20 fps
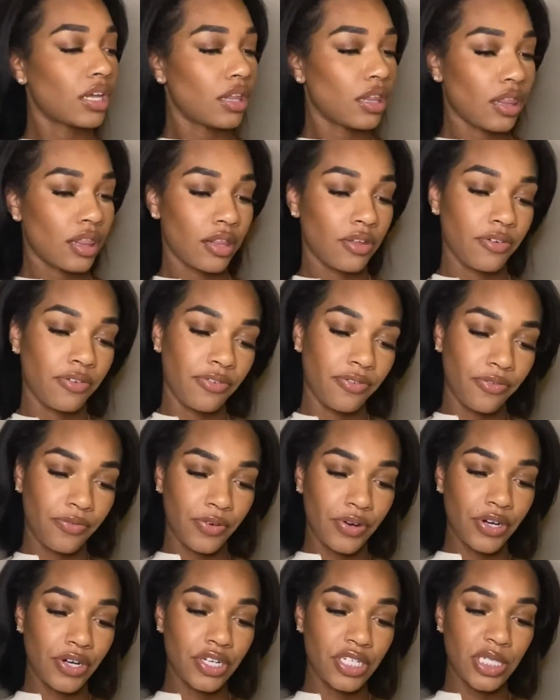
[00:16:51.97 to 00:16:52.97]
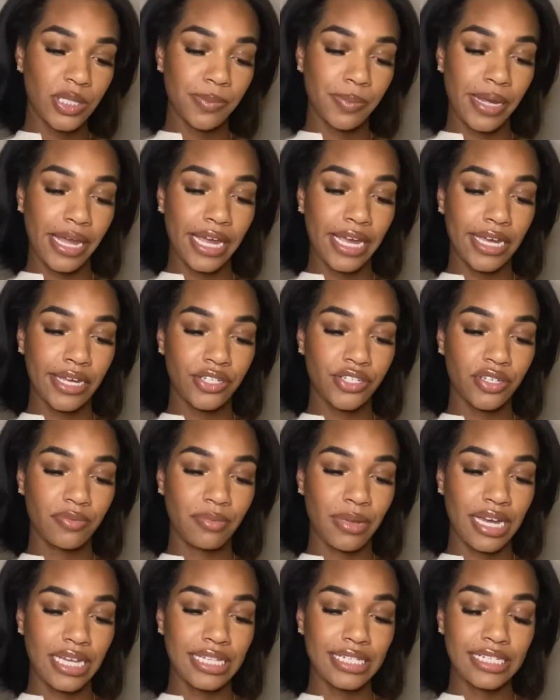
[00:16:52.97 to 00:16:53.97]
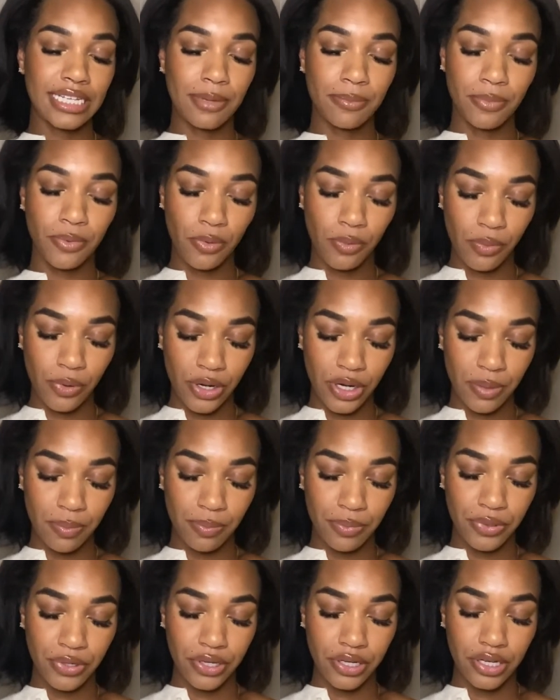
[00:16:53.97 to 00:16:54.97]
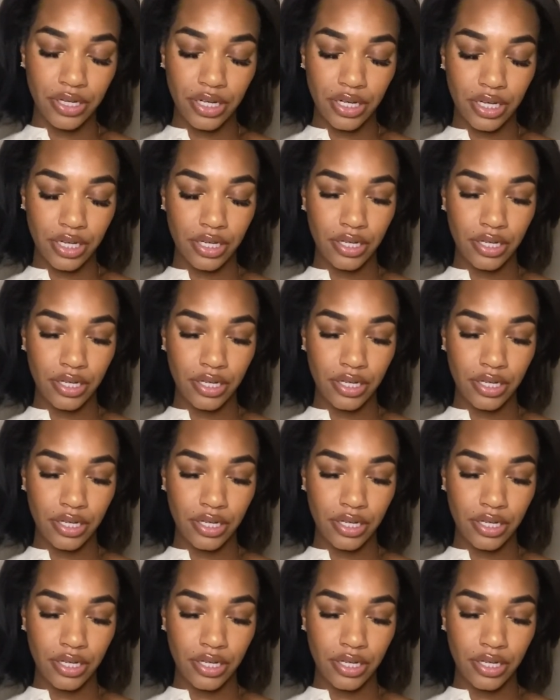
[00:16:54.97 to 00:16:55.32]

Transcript: the first page of my sample workbook,